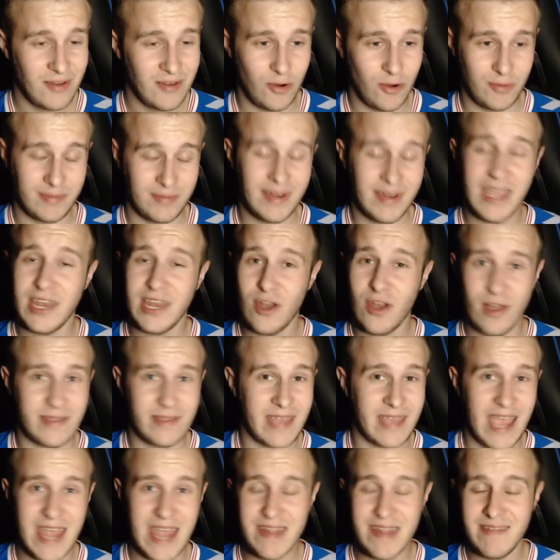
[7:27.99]
or 9 out of
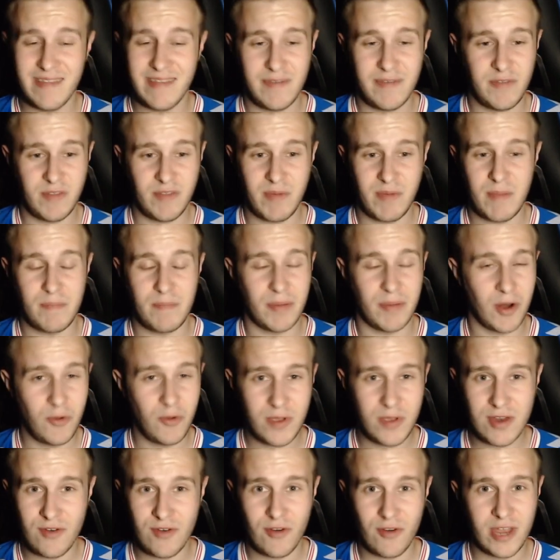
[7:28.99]
10 seems to be
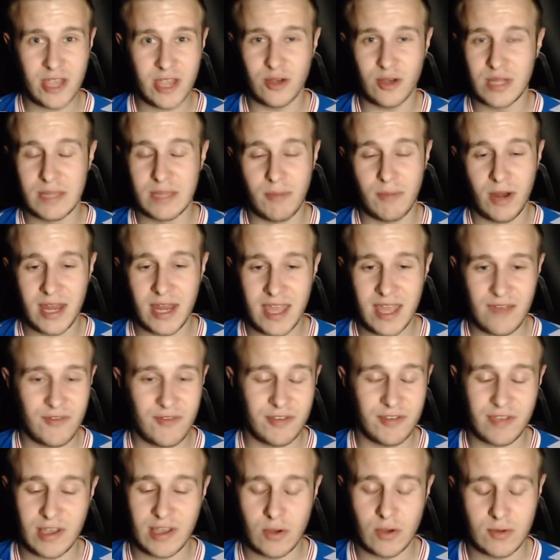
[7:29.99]
brilliant, right on the money
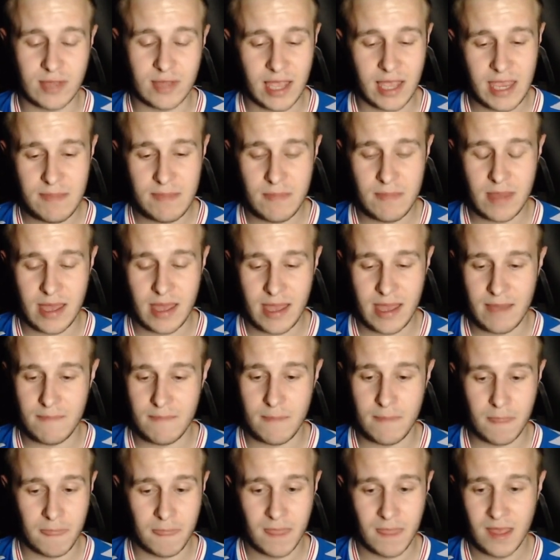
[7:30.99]
every single
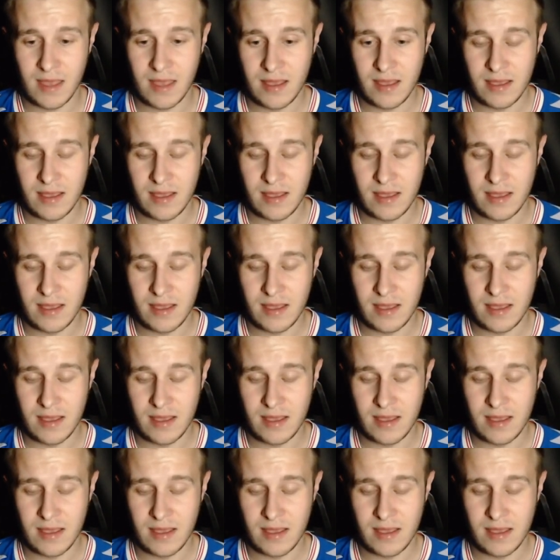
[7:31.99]
time.